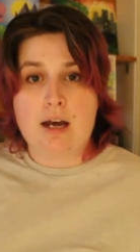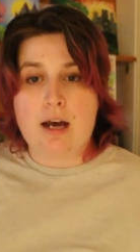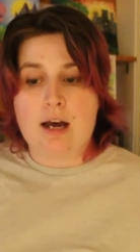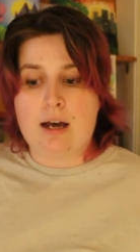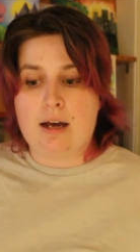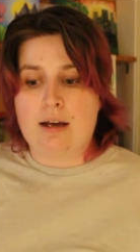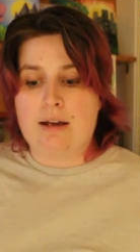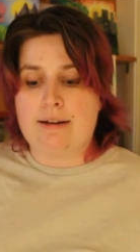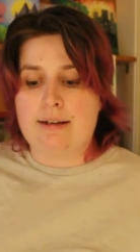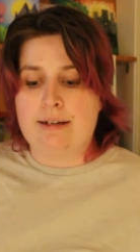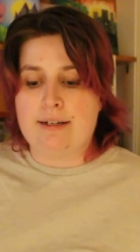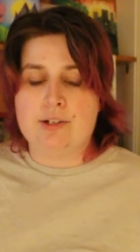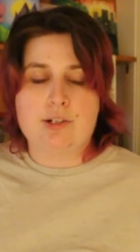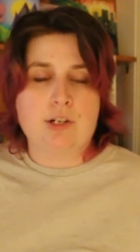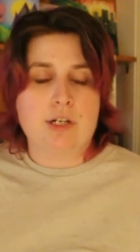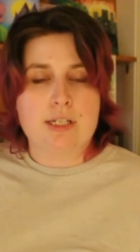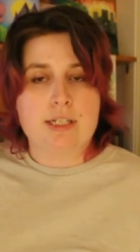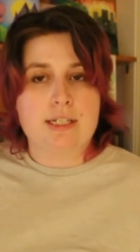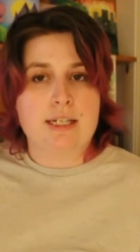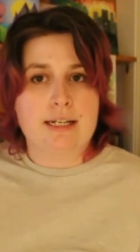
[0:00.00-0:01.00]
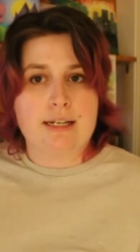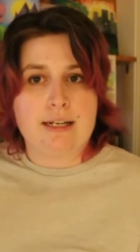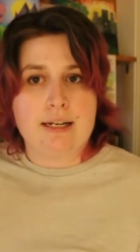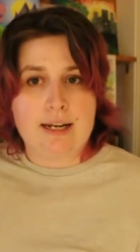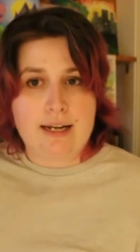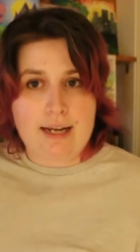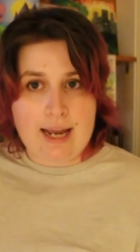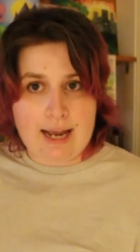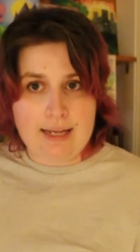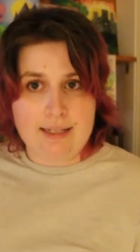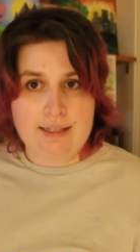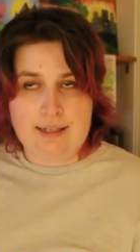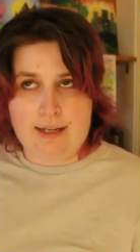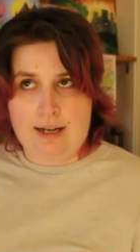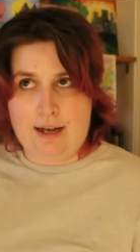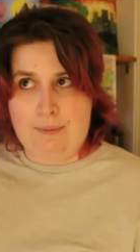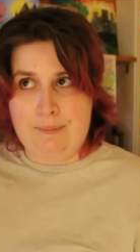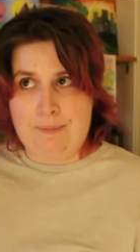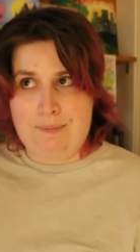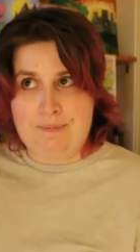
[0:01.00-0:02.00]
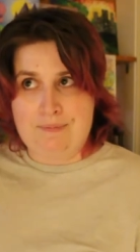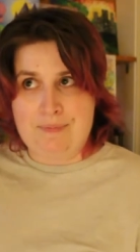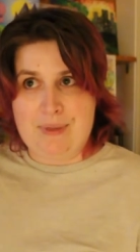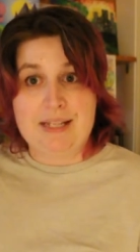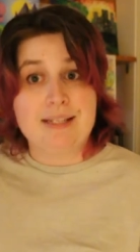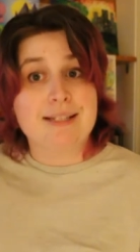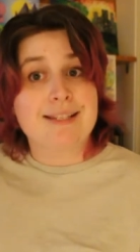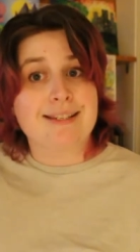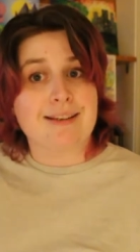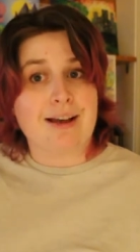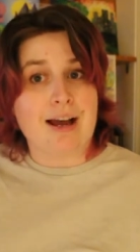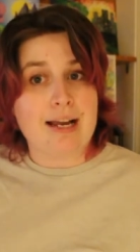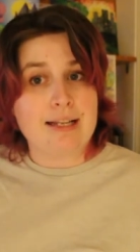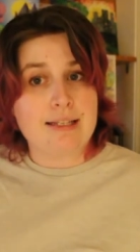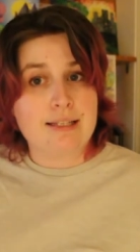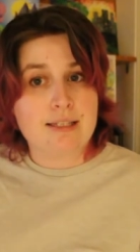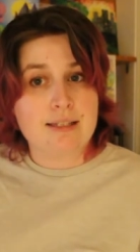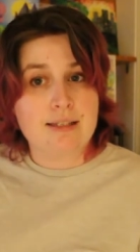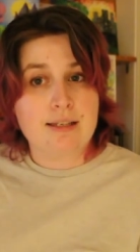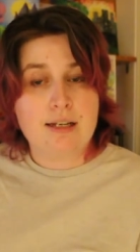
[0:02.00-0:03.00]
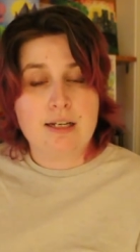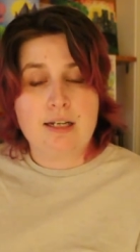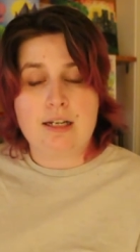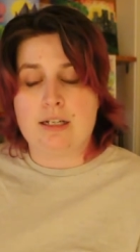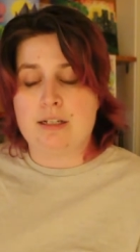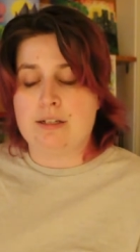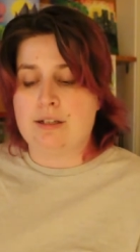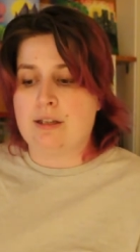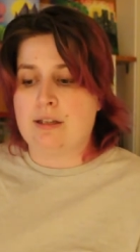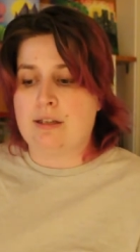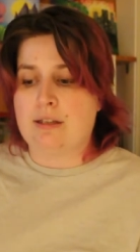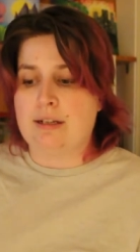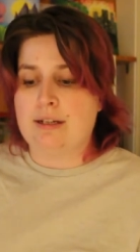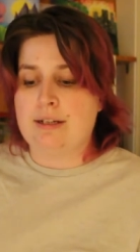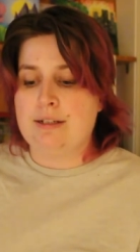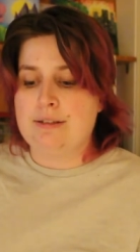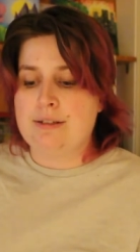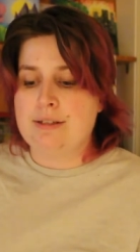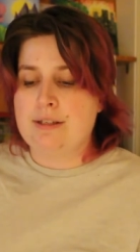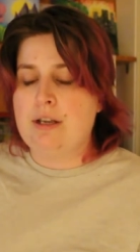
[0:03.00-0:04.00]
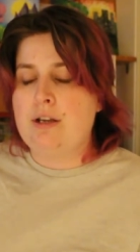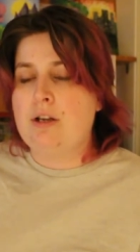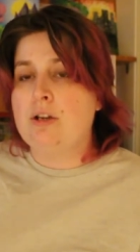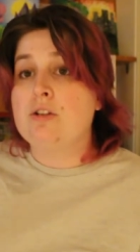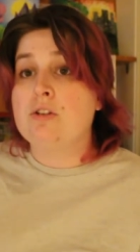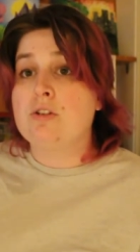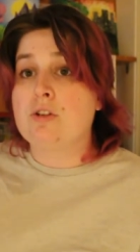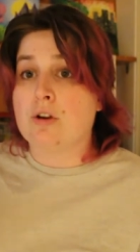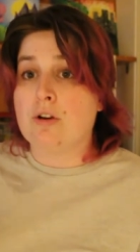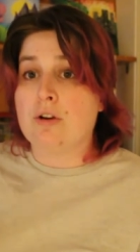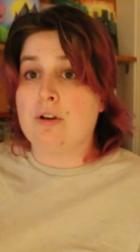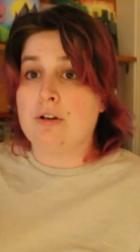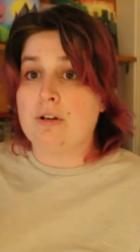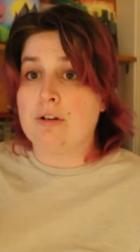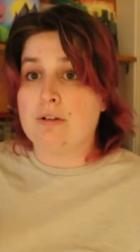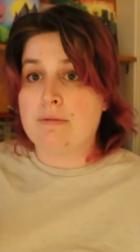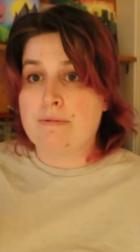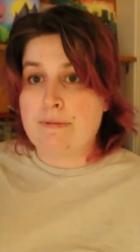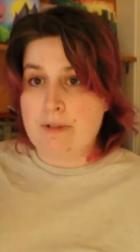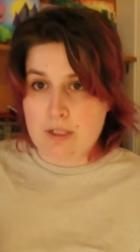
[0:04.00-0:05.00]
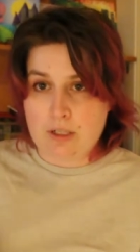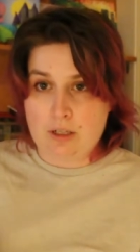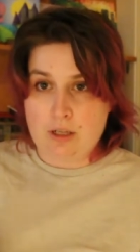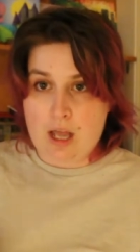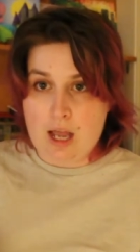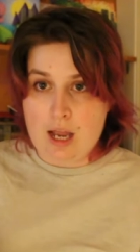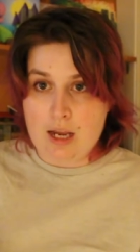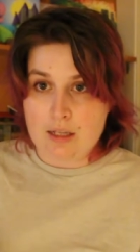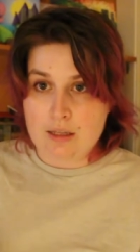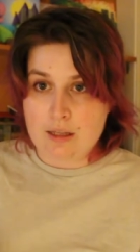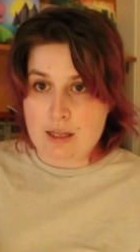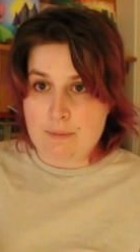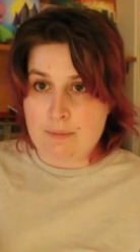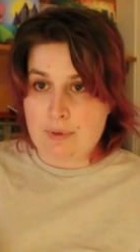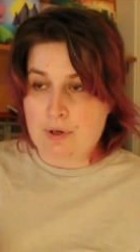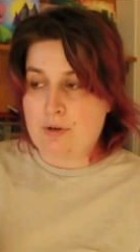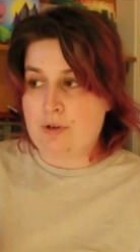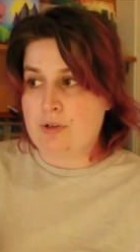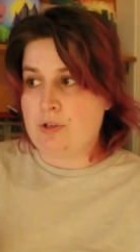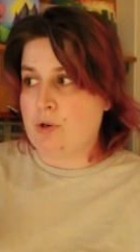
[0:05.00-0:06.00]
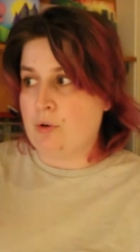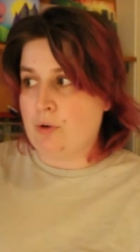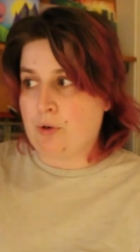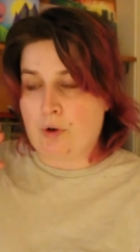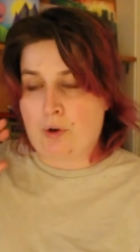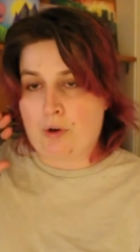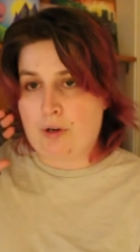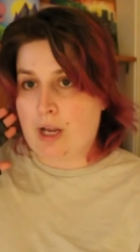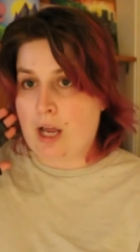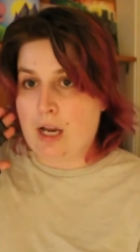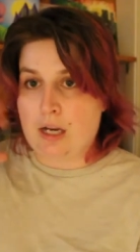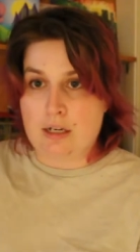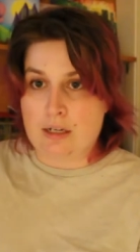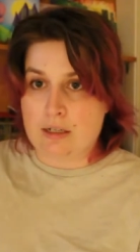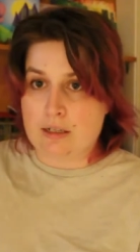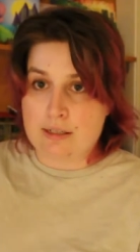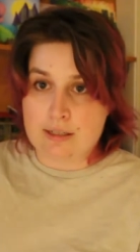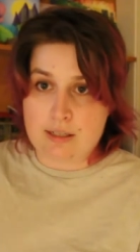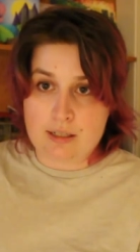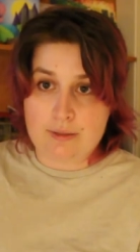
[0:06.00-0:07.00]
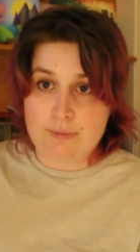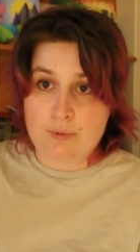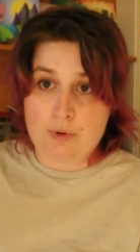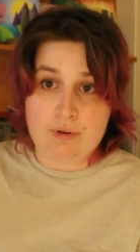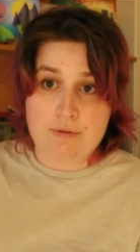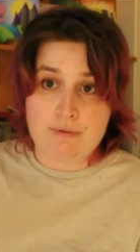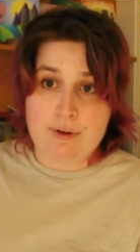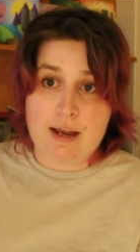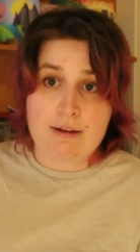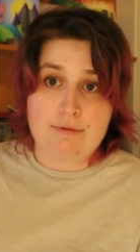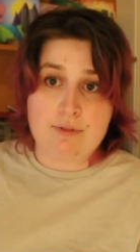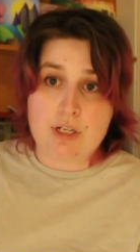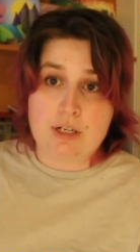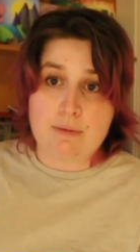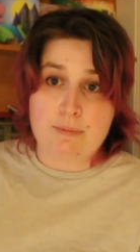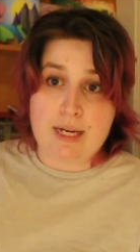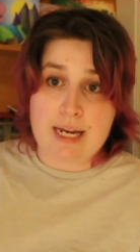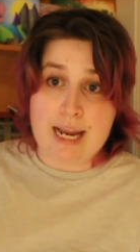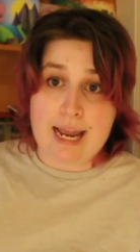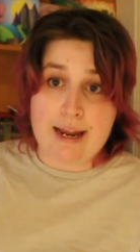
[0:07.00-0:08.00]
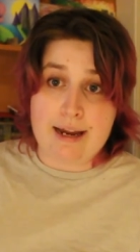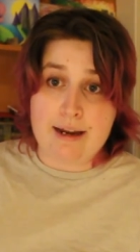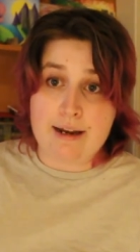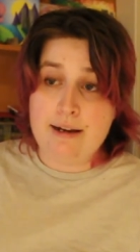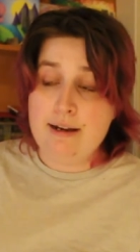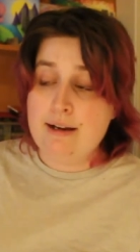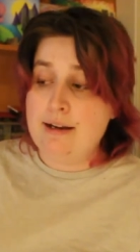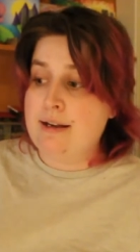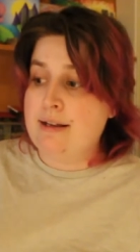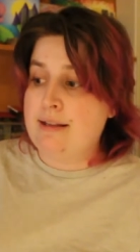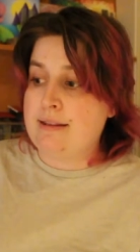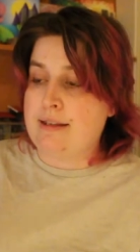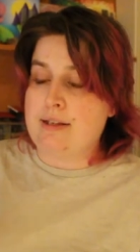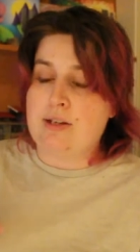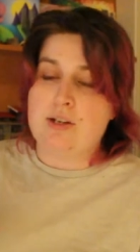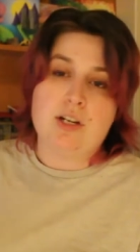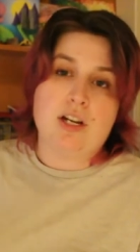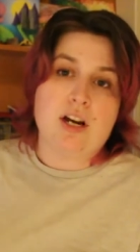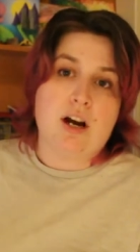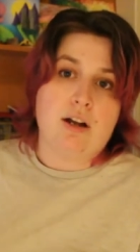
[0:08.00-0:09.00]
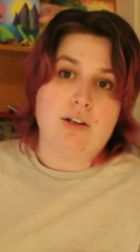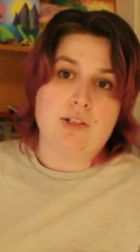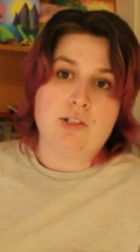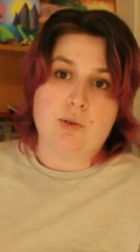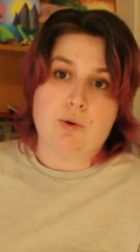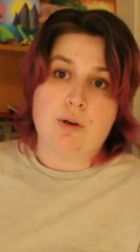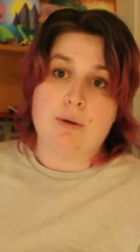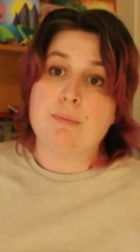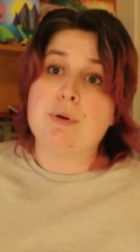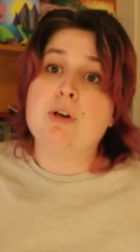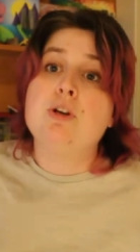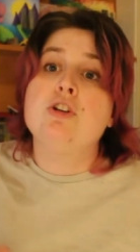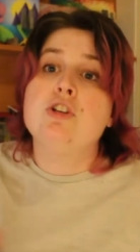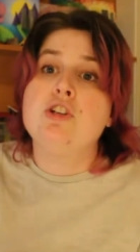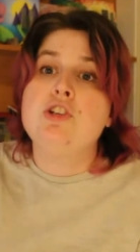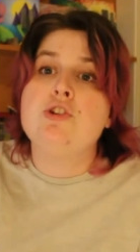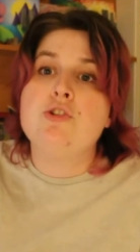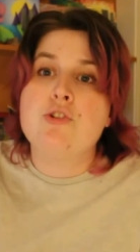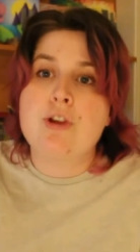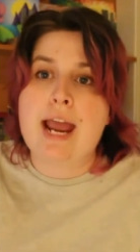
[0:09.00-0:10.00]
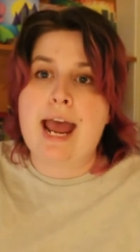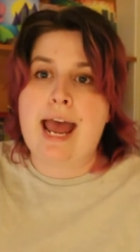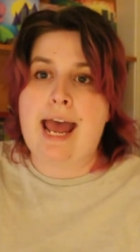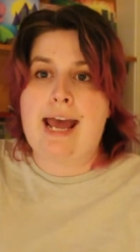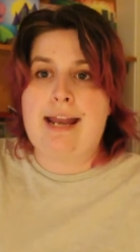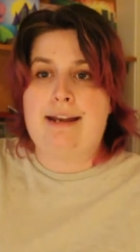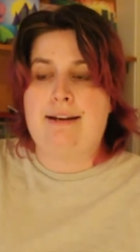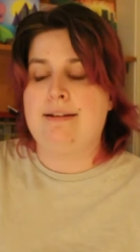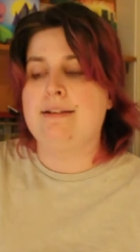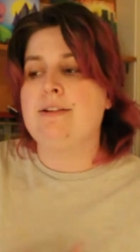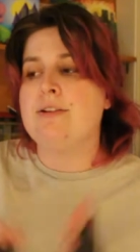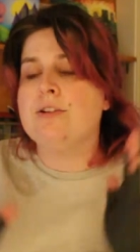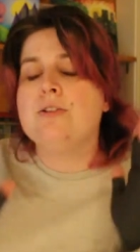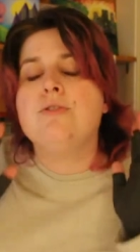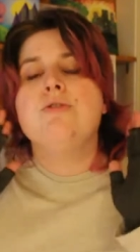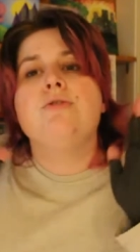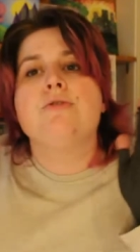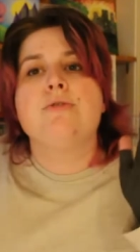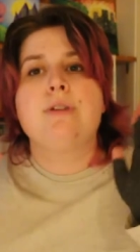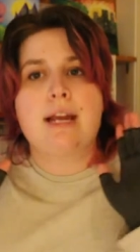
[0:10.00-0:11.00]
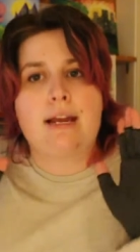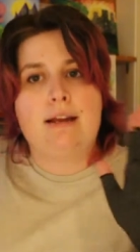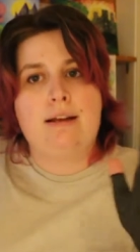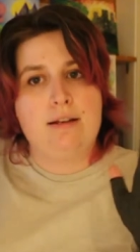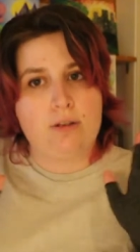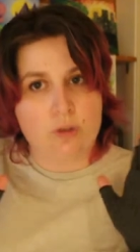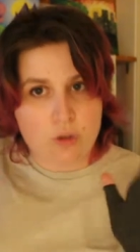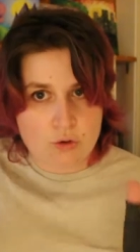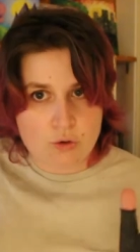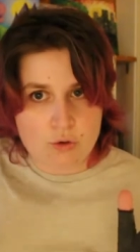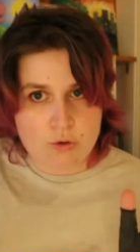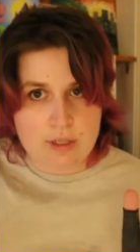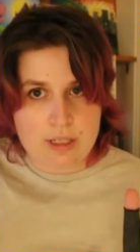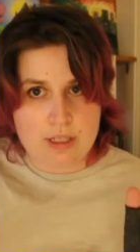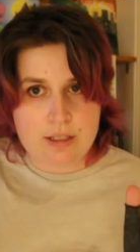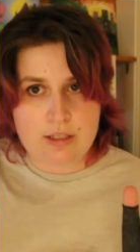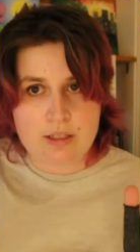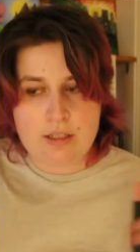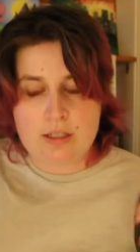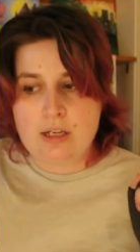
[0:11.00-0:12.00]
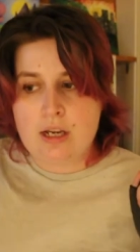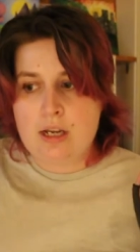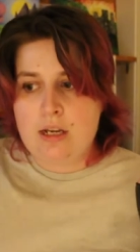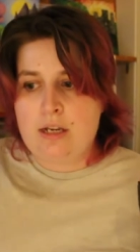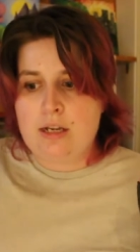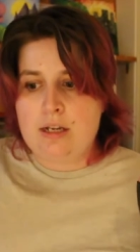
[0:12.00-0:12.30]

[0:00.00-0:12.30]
uh, interesting as, um, insights into things don't feel like that because you're not at a 6.5 GPA that you can't do it because you can. You can do this.